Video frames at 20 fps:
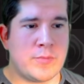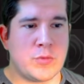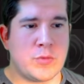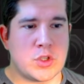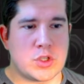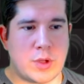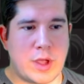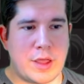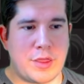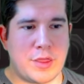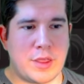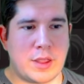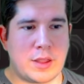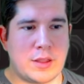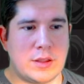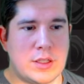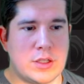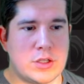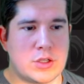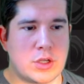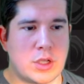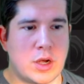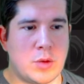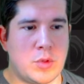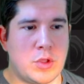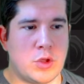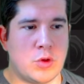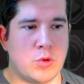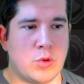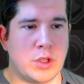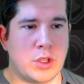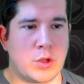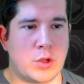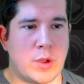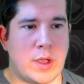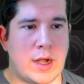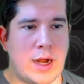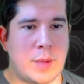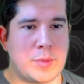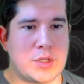So I think that these are going to be a really
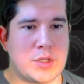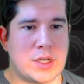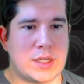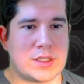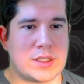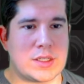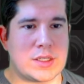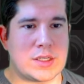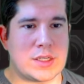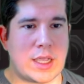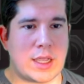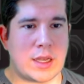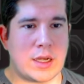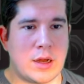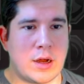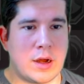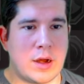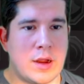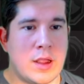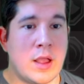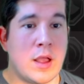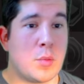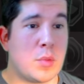great option as a secondary.